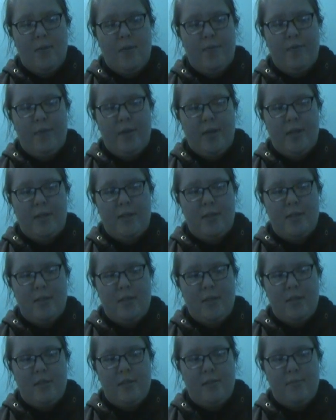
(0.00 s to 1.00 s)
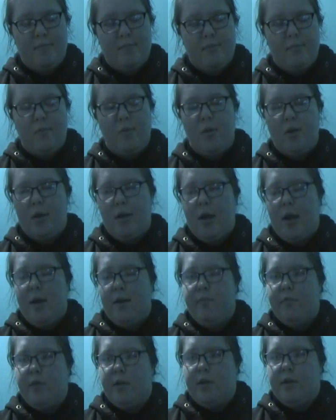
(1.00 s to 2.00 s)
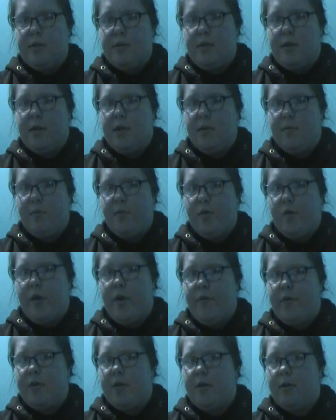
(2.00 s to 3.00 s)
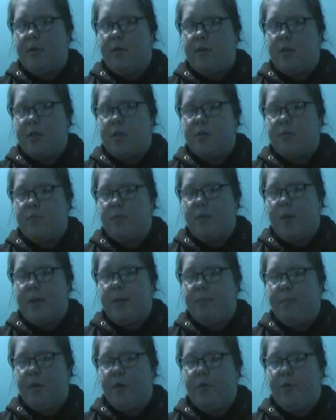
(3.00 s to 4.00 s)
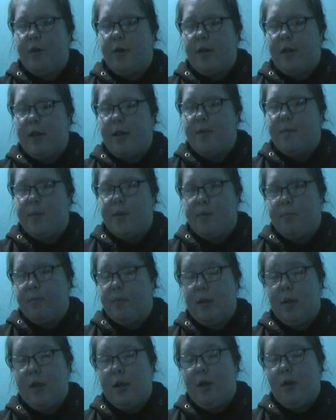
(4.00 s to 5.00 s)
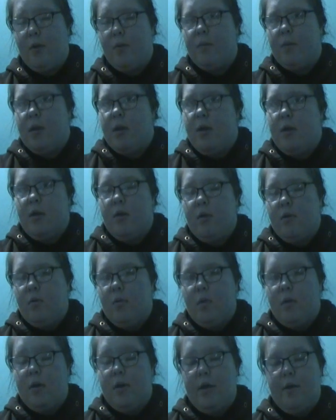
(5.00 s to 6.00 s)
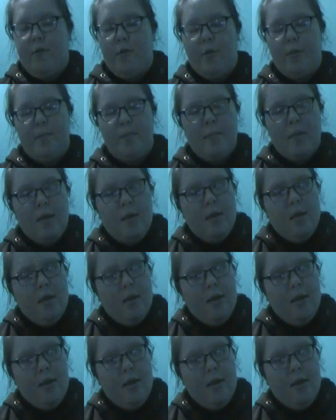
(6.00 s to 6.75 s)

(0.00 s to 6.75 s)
I would have liked to see some more conflict there before everything just went perfectly, but, you know, whatever.